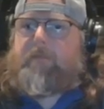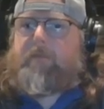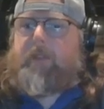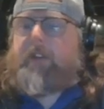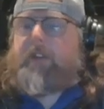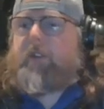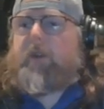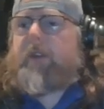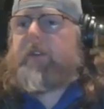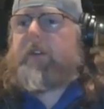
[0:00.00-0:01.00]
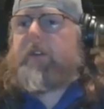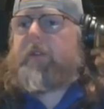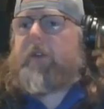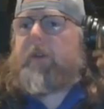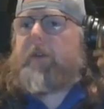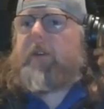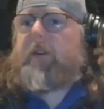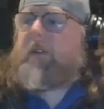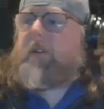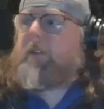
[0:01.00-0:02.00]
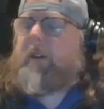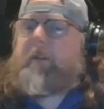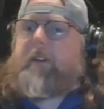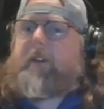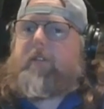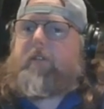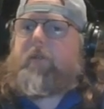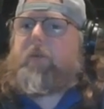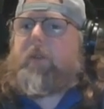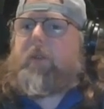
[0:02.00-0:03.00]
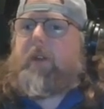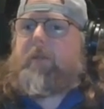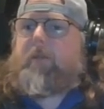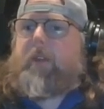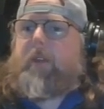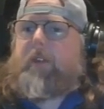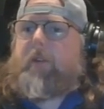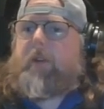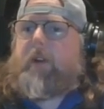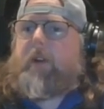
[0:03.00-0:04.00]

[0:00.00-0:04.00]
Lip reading: they do it every year. Von Miller and Ndamukong Suh, they do it.